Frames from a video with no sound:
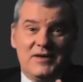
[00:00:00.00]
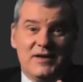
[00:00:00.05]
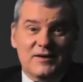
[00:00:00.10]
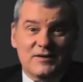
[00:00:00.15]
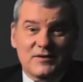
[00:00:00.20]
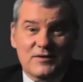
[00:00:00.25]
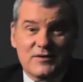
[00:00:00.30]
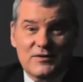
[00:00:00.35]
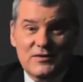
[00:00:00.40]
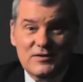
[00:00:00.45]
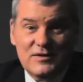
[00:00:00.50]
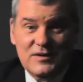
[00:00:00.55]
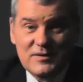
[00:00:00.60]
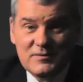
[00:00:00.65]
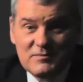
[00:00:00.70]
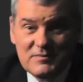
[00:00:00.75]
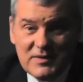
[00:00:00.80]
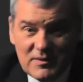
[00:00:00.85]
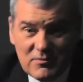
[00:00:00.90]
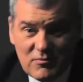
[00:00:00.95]
Be alert
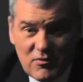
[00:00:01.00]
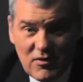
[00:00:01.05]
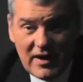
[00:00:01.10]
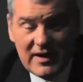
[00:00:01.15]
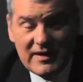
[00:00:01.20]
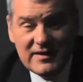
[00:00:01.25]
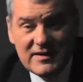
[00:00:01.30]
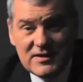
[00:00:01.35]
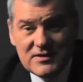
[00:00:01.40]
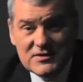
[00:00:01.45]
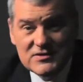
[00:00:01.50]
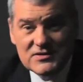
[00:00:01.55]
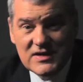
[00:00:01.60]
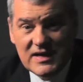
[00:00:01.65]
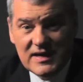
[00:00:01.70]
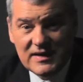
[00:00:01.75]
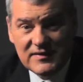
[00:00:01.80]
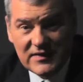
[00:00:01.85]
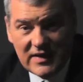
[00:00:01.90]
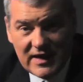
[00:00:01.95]
be bright,
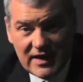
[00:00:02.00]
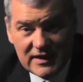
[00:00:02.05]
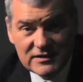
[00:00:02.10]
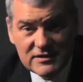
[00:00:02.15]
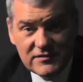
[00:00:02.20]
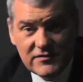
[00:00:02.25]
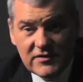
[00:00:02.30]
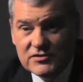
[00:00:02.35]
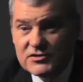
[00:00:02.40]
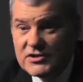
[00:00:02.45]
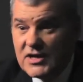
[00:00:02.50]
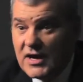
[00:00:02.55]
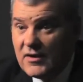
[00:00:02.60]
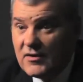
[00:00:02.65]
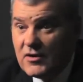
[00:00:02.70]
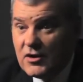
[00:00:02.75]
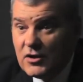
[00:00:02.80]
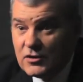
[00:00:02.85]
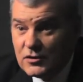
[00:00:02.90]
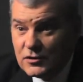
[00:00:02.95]
stay on the edge of your
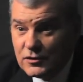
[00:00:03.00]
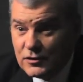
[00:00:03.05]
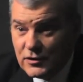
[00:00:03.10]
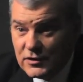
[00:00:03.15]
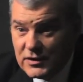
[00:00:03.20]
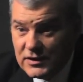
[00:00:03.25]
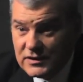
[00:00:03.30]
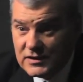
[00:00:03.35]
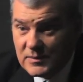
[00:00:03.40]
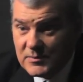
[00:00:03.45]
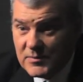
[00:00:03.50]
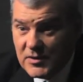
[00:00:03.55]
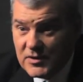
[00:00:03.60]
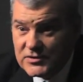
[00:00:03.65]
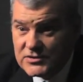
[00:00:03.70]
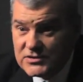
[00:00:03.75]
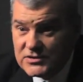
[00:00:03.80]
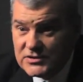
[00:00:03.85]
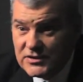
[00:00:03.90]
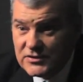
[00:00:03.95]
chair, look at the
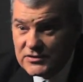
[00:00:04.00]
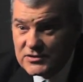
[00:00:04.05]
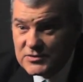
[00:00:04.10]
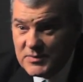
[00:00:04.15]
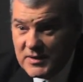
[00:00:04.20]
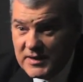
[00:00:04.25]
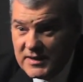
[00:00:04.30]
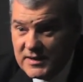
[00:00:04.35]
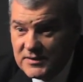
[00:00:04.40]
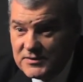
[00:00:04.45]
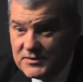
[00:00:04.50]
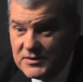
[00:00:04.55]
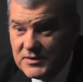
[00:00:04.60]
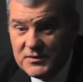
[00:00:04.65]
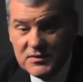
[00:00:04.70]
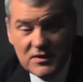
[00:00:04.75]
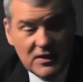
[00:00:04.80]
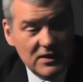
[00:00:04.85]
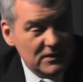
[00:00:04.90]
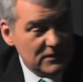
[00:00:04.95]
person you're speaking
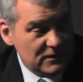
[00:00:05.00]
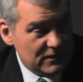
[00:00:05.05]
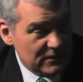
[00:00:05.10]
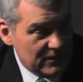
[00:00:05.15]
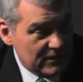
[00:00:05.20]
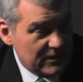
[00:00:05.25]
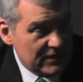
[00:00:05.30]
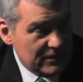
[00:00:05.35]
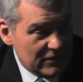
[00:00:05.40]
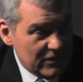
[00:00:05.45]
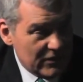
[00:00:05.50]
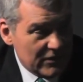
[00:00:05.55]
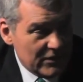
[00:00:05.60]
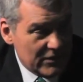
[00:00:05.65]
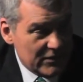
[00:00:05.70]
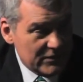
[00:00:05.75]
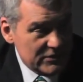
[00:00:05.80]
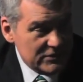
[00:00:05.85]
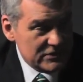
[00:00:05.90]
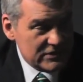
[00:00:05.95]
to, look at the
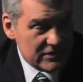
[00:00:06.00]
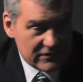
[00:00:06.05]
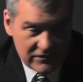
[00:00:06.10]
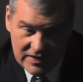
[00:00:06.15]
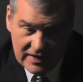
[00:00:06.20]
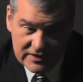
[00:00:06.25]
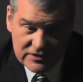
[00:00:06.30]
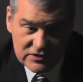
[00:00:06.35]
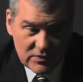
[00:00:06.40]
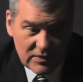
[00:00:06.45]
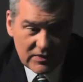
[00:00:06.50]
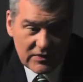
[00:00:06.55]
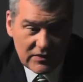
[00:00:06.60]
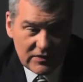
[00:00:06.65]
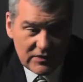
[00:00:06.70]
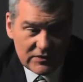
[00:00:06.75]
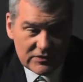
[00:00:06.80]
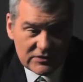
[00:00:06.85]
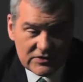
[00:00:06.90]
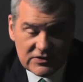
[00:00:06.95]
host, if that's where
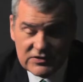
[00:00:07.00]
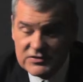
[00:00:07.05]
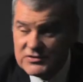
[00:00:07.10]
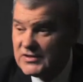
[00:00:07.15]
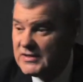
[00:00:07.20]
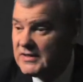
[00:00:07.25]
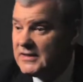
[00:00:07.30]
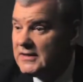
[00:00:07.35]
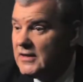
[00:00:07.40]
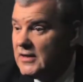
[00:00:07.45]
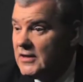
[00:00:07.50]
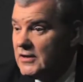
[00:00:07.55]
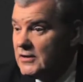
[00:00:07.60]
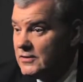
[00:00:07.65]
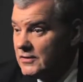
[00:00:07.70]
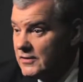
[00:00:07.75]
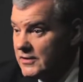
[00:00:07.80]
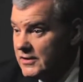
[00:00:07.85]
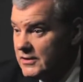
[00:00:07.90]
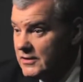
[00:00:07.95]
the host is sitting,
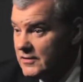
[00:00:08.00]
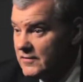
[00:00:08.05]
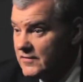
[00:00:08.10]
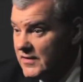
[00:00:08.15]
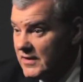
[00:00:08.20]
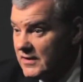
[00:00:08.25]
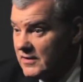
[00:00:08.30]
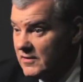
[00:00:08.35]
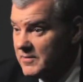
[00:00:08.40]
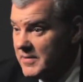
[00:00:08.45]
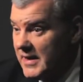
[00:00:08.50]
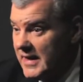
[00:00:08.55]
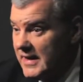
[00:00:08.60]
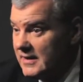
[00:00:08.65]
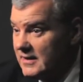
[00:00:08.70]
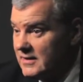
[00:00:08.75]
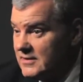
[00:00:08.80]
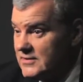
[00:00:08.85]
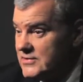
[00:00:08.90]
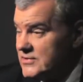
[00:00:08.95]
look at your fellow
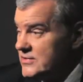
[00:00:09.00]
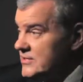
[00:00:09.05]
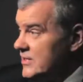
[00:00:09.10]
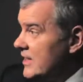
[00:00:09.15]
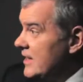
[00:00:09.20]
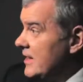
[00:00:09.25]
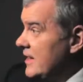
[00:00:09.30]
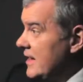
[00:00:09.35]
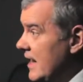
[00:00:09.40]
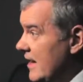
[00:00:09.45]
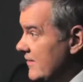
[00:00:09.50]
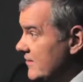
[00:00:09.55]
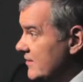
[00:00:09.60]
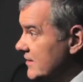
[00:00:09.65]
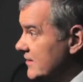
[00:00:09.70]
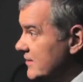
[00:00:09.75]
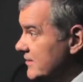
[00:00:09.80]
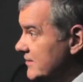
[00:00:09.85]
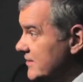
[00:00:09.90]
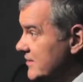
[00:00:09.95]
panelists, have
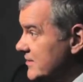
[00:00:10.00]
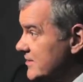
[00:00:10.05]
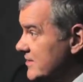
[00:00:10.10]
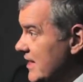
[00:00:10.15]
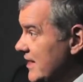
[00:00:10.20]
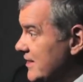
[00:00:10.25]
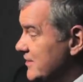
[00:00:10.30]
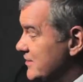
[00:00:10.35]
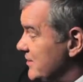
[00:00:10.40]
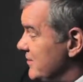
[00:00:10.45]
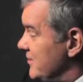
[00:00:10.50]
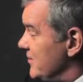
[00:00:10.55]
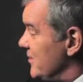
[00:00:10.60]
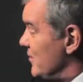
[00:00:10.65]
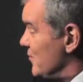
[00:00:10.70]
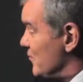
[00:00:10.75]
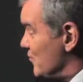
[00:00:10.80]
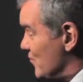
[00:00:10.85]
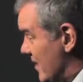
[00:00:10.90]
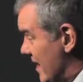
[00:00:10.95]
a little
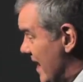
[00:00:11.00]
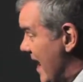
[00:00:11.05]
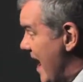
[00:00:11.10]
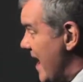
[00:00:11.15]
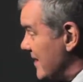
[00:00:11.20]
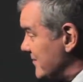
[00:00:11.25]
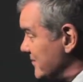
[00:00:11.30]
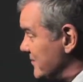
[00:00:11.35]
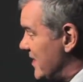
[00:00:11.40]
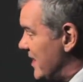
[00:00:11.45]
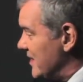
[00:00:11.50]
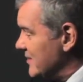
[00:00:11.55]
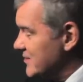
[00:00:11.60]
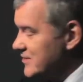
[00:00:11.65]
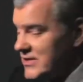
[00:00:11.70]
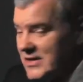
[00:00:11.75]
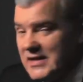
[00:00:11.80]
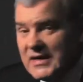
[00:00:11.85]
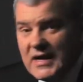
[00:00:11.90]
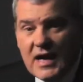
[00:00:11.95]
discussion, react
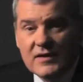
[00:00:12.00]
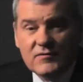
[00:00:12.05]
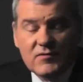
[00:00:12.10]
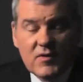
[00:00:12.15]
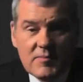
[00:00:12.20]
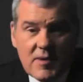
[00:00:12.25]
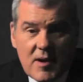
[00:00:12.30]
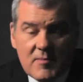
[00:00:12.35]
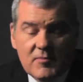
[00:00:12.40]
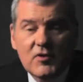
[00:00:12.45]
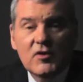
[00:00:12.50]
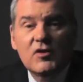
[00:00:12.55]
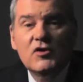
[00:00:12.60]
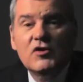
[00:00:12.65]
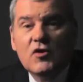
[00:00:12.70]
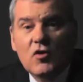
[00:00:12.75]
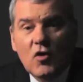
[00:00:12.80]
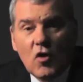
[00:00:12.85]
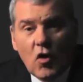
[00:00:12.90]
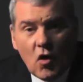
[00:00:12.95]
nicely, and remember
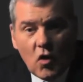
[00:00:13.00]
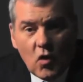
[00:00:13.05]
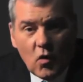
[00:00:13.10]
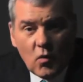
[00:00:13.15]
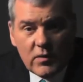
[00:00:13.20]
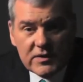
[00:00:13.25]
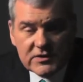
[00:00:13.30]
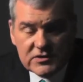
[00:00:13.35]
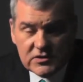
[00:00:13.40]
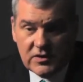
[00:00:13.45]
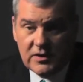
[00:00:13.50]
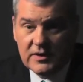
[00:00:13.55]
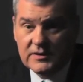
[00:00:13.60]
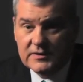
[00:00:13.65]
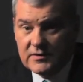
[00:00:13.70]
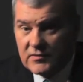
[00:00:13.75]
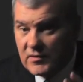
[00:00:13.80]
you're always on.